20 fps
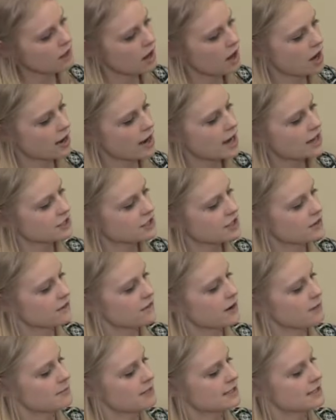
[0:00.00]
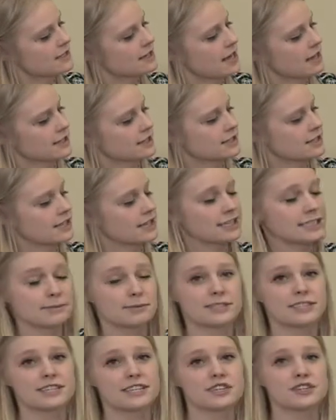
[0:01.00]
are actually from this text,
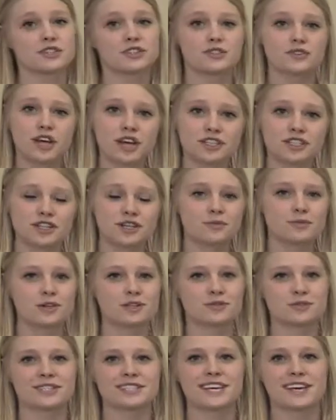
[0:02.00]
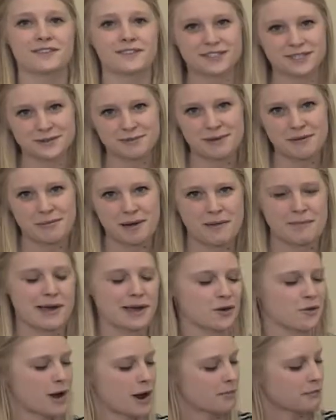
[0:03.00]
Explicit Instruction, which was given to me by my
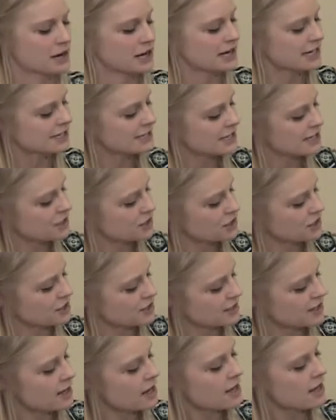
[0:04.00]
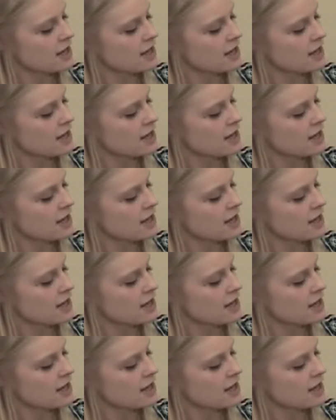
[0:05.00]
cooperating teachers.